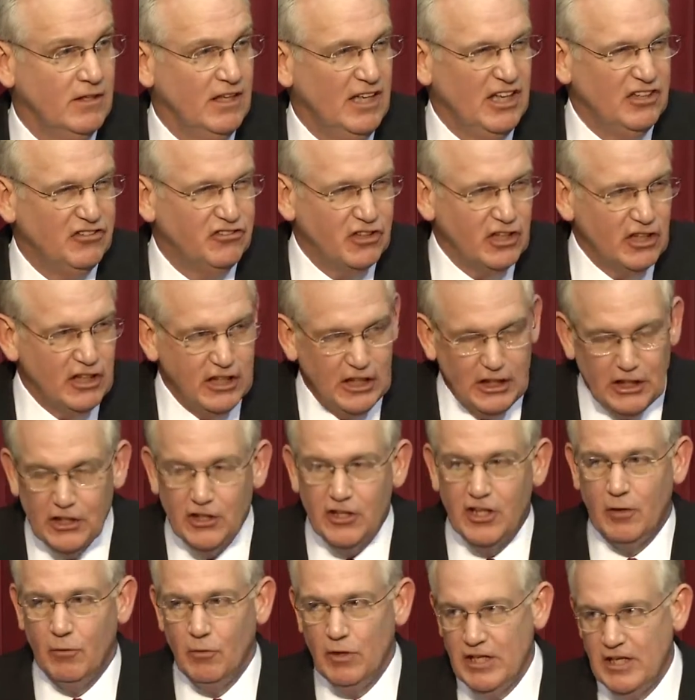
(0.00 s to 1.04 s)
it's
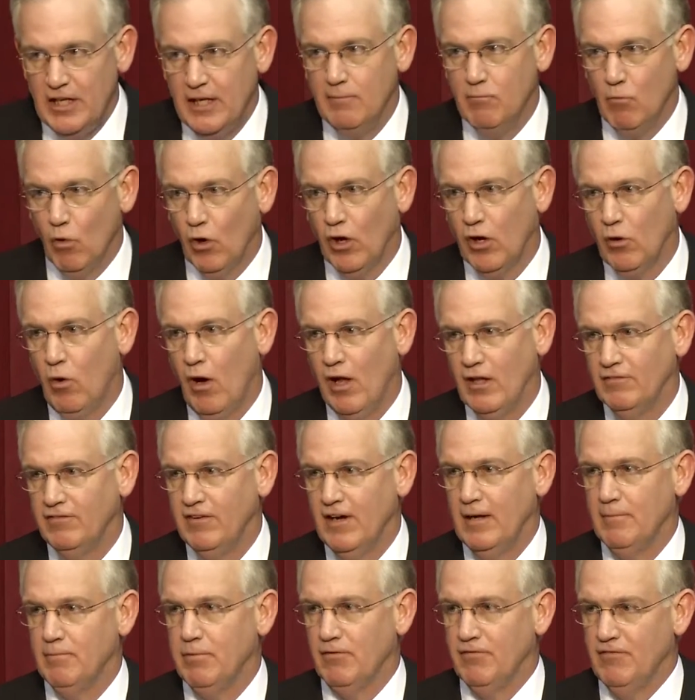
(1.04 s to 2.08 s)
clear that we need more
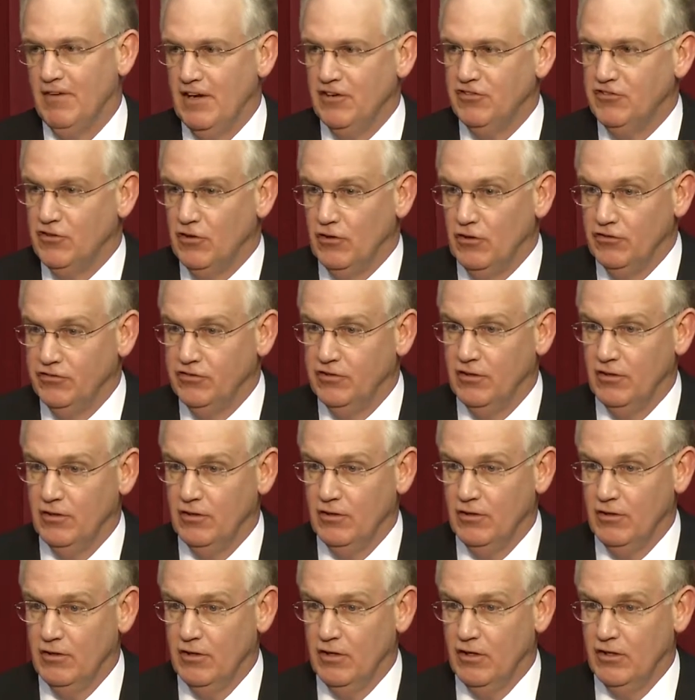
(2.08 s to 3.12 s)
qualified professionals
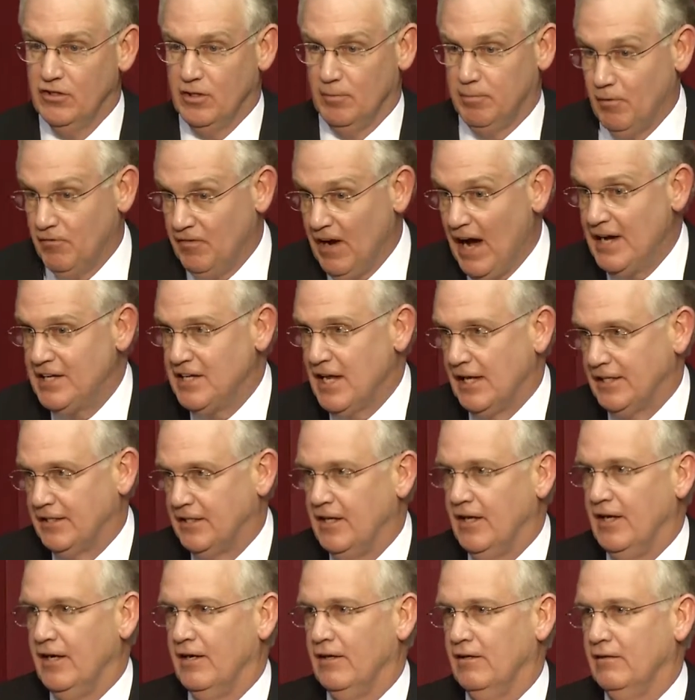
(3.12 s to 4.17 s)
to provide that
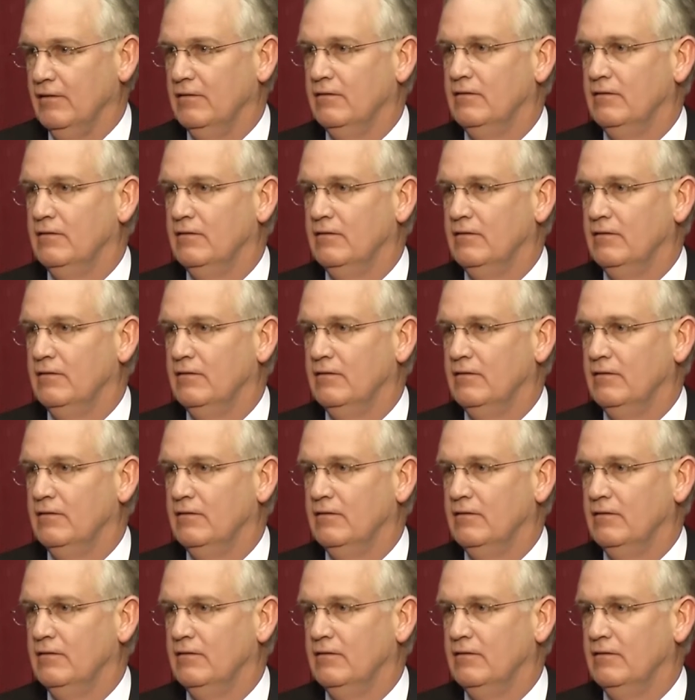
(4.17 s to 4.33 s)
care.